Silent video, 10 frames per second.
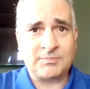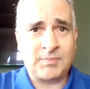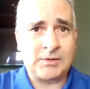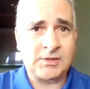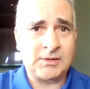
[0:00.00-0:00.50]

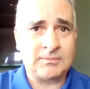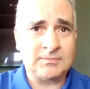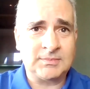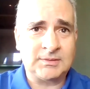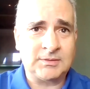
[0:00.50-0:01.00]
maybe
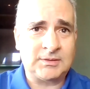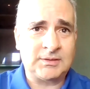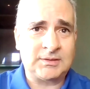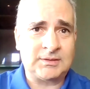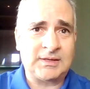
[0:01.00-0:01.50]

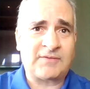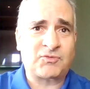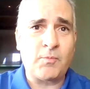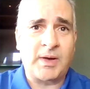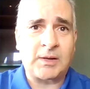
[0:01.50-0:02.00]
they have
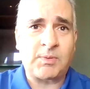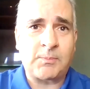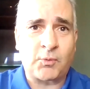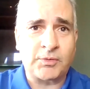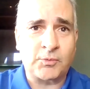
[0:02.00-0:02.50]
too many
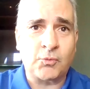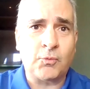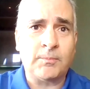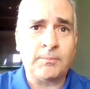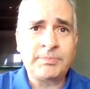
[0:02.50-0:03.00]
people in the
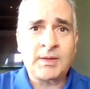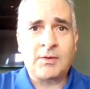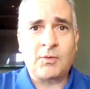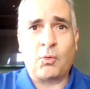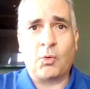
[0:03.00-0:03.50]
room,
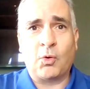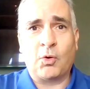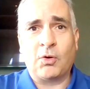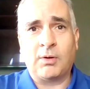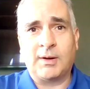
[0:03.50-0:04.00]

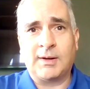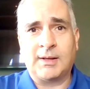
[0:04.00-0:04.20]
or